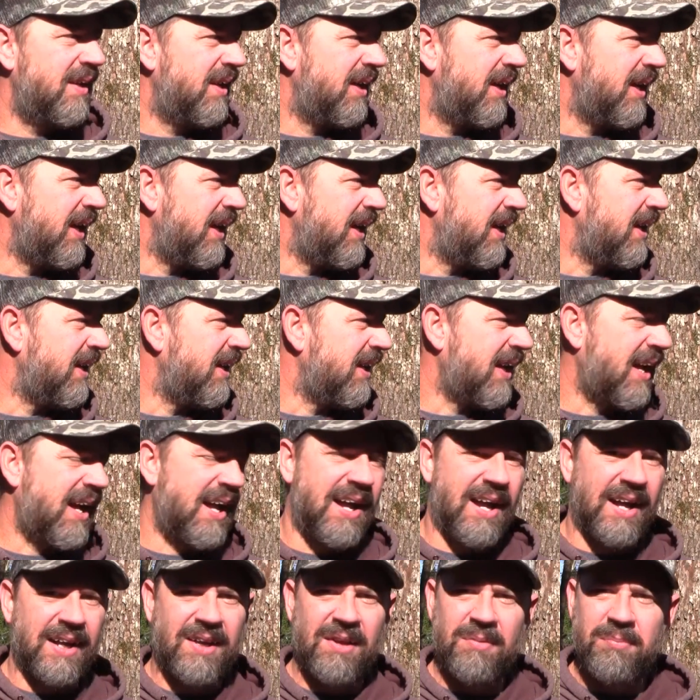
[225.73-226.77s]
and
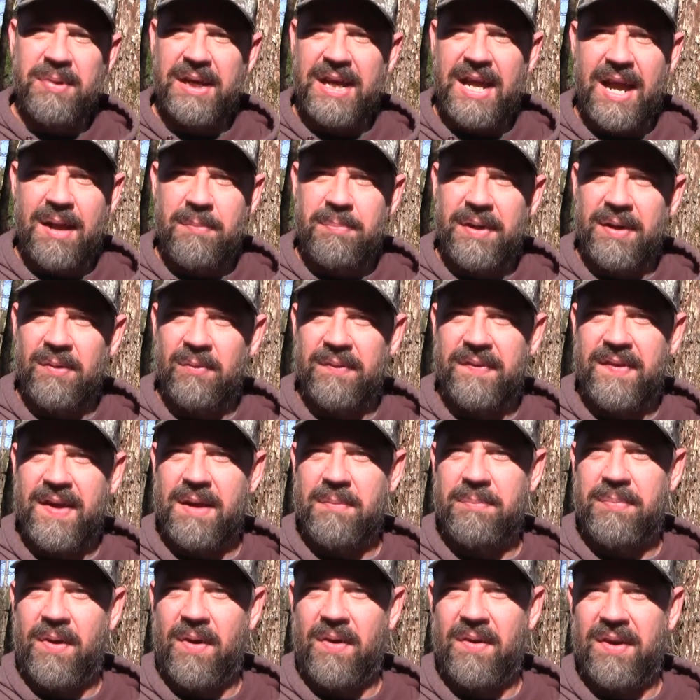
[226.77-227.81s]
I couldn't be happier with
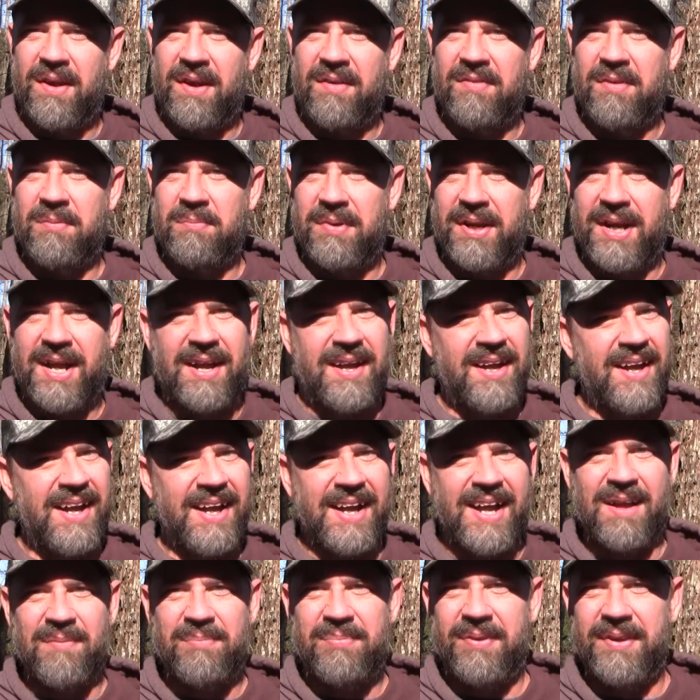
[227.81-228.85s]
that part of it. But I
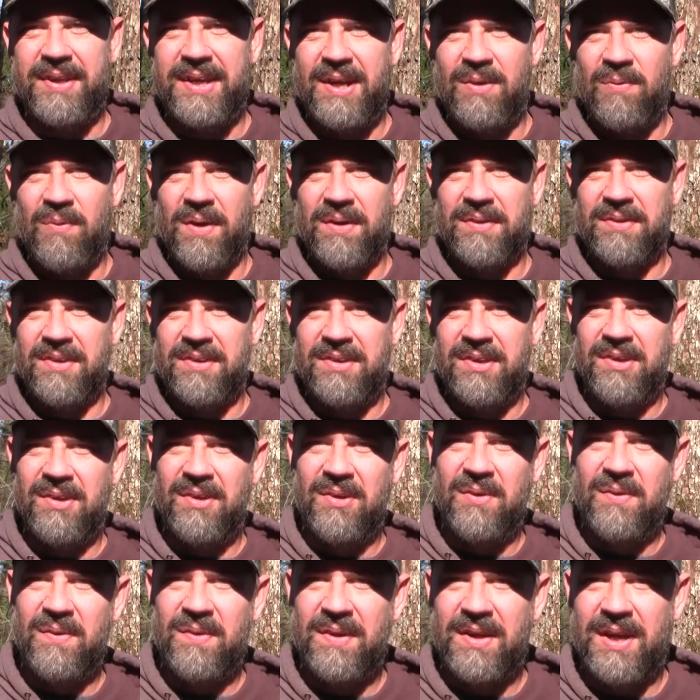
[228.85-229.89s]
got plenty of work to
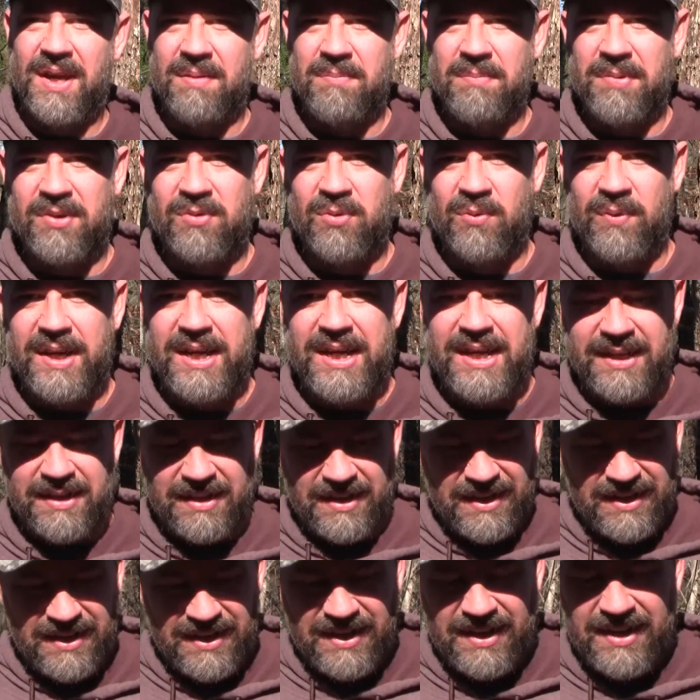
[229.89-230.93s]
do, and between,
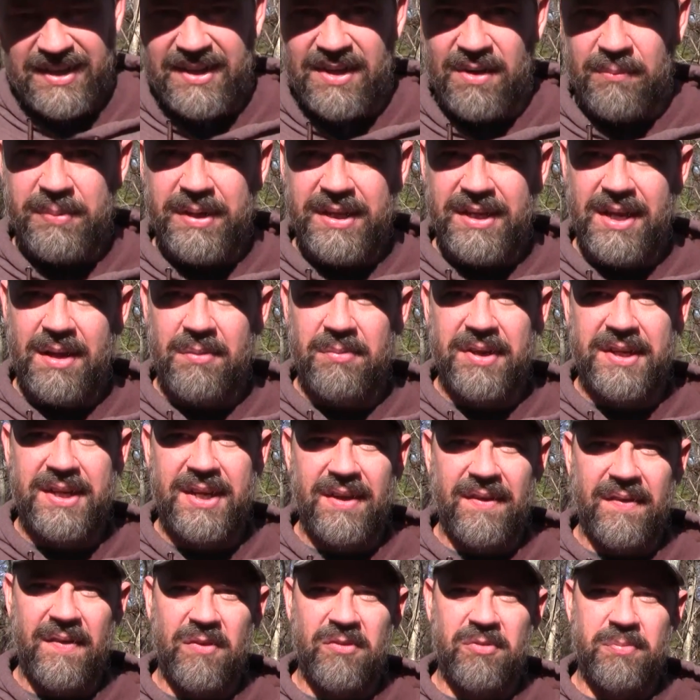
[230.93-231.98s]
you know, being able to
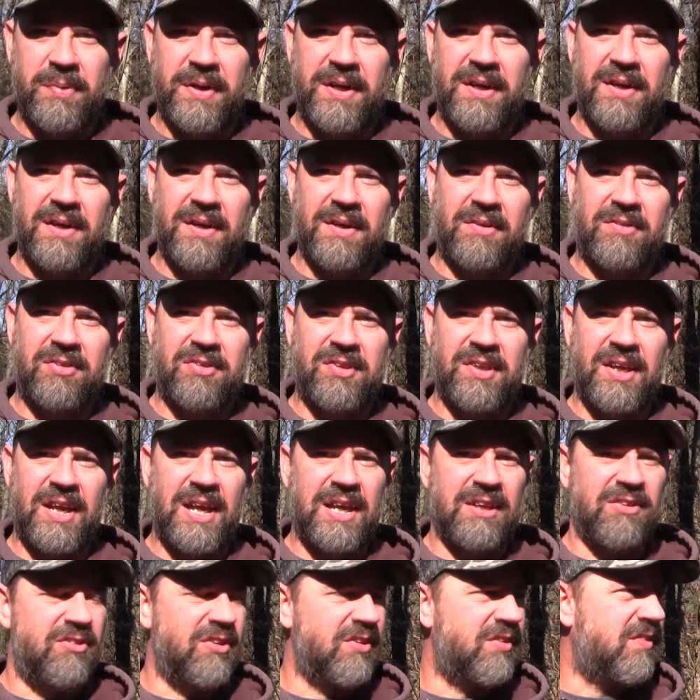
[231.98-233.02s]
kill those bucks
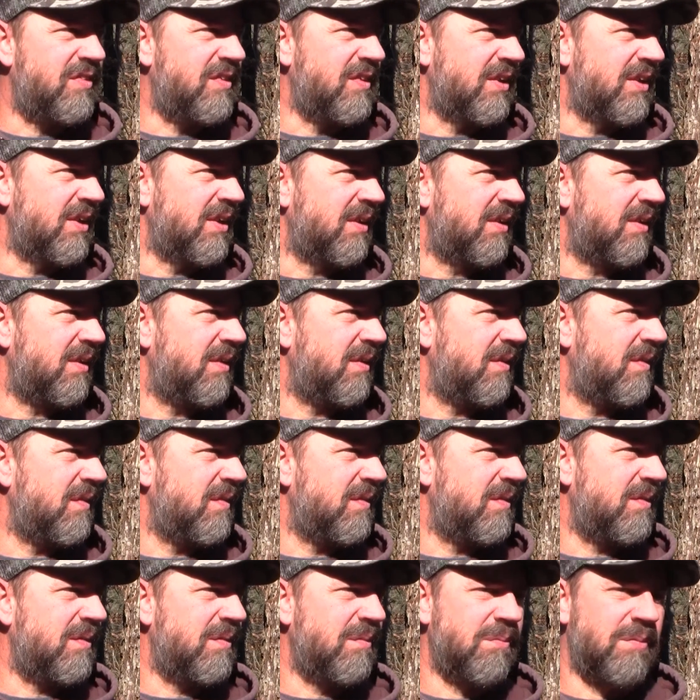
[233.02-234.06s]
and just the
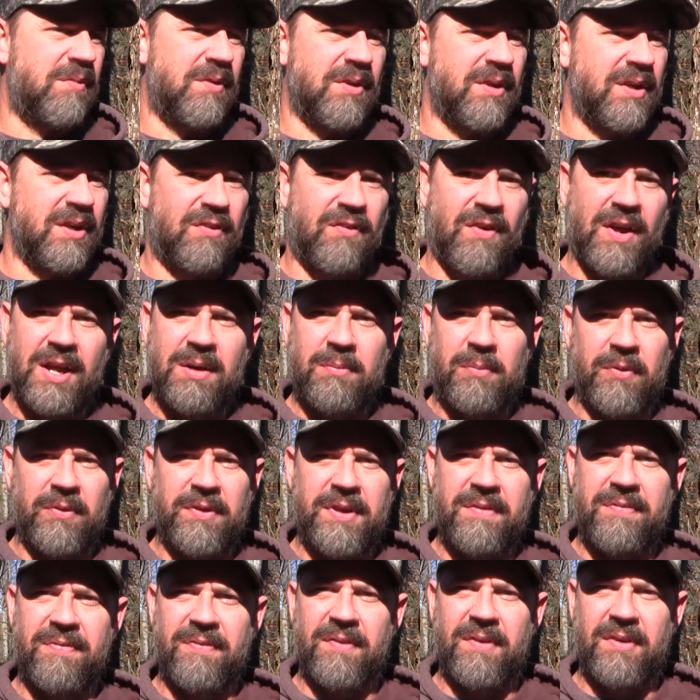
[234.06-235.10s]
incredible
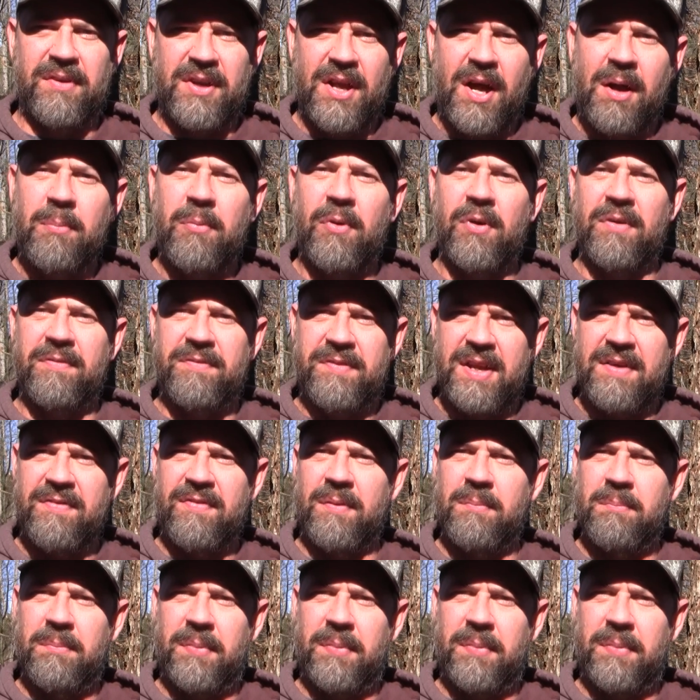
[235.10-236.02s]
number of different